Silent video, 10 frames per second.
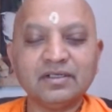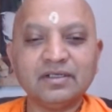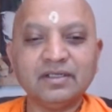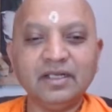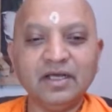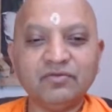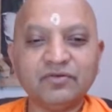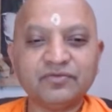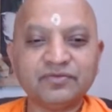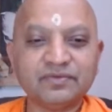love
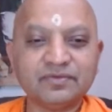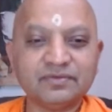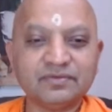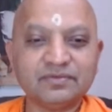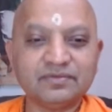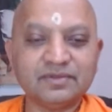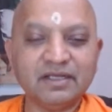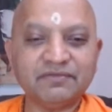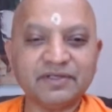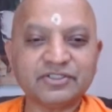of
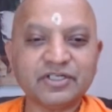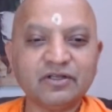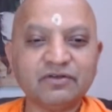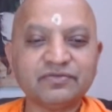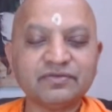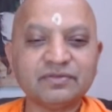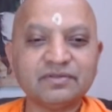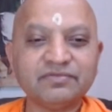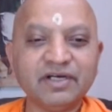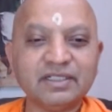affection of
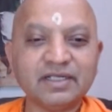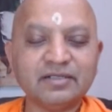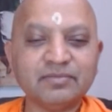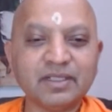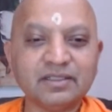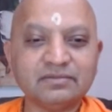father and mother.